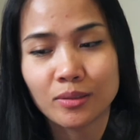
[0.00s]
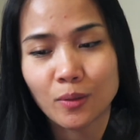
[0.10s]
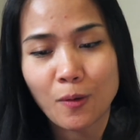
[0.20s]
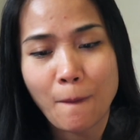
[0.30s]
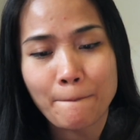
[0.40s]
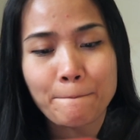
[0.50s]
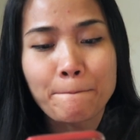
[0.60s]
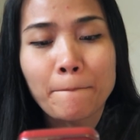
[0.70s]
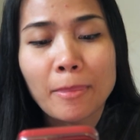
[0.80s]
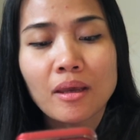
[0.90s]
so
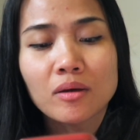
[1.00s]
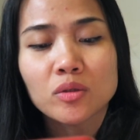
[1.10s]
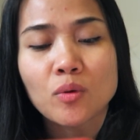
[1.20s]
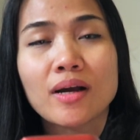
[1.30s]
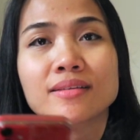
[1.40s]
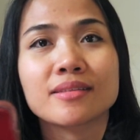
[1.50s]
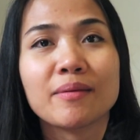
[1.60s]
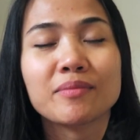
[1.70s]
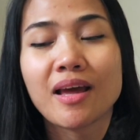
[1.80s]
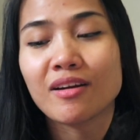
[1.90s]
to
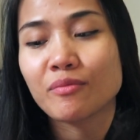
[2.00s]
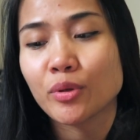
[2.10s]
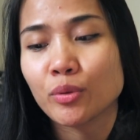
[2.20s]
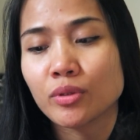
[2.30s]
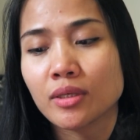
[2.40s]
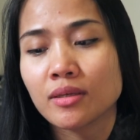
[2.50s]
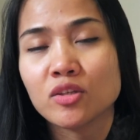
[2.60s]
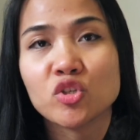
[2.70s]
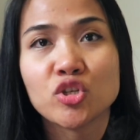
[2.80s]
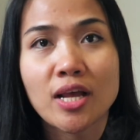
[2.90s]
accept our
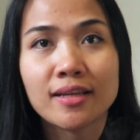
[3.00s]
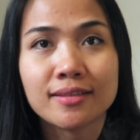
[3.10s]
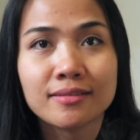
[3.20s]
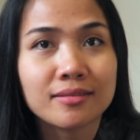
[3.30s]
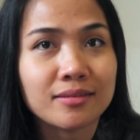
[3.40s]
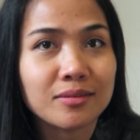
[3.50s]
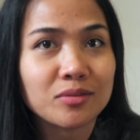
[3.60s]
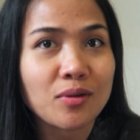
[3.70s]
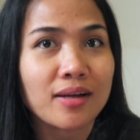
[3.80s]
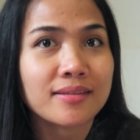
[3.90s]
beauty challenge, you
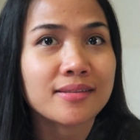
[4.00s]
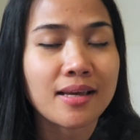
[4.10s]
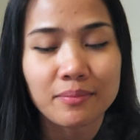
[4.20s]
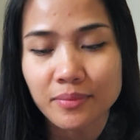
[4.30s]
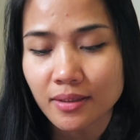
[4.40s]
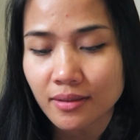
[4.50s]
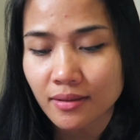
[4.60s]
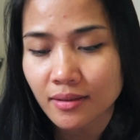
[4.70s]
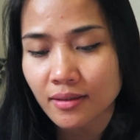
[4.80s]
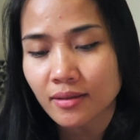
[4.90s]
know, to accept
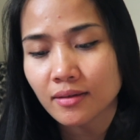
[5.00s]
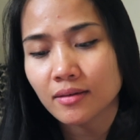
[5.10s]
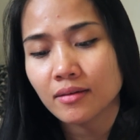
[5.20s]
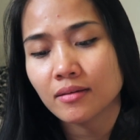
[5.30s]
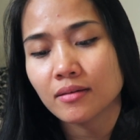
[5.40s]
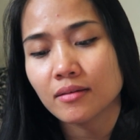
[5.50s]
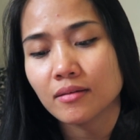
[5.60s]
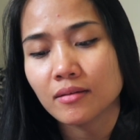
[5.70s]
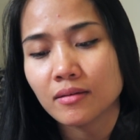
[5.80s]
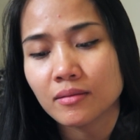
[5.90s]

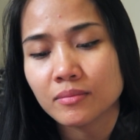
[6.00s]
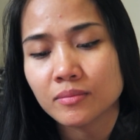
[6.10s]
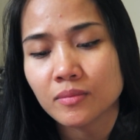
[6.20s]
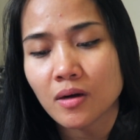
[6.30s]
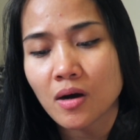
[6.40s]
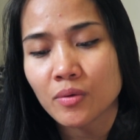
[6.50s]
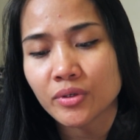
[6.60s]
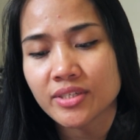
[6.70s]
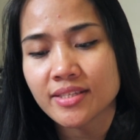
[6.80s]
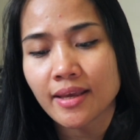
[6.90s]

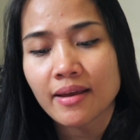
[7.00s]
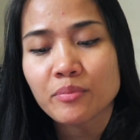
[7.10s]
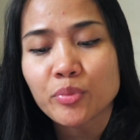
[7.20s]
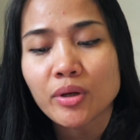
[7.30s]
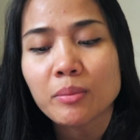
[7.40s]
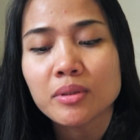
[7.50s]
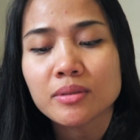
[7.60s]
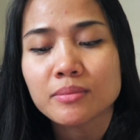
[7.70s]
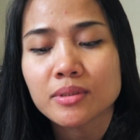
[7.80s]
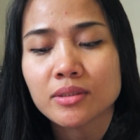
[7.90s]
our skin
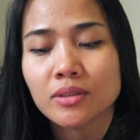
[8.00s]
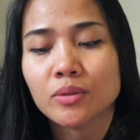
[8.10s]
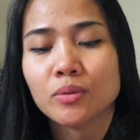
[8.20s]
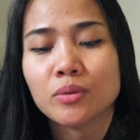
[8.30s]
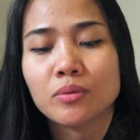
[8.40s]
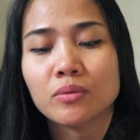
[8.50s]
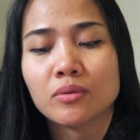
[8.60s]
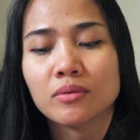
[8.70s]
problems, you know,